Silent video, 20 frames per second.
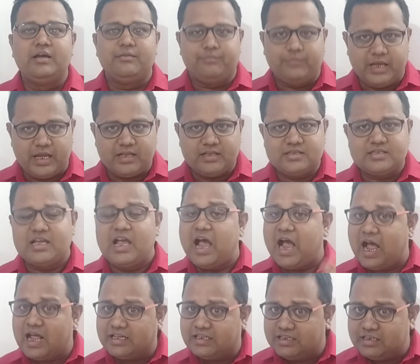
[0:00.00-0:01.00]
Means
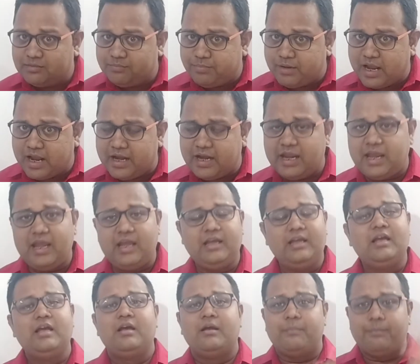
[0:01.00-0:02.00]
under
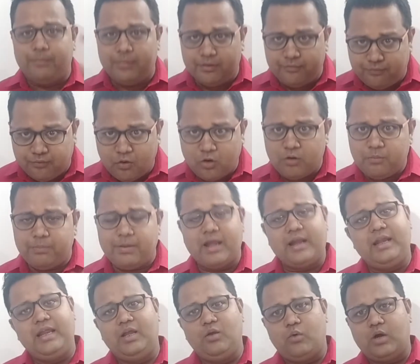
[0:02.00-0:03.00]
planning, before
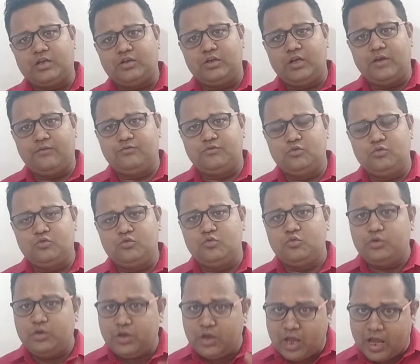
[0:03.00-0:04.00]
planning, what you have to
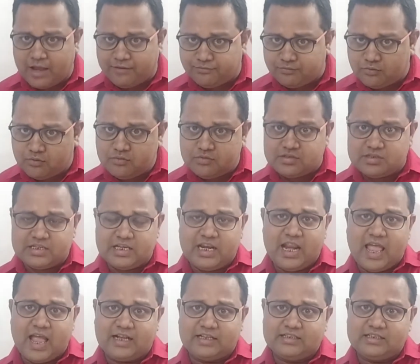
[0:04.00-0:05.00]
do, you have to
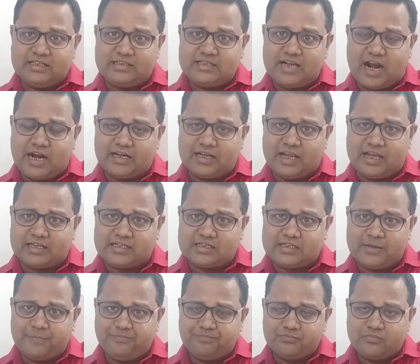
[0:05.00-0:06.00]
select the target.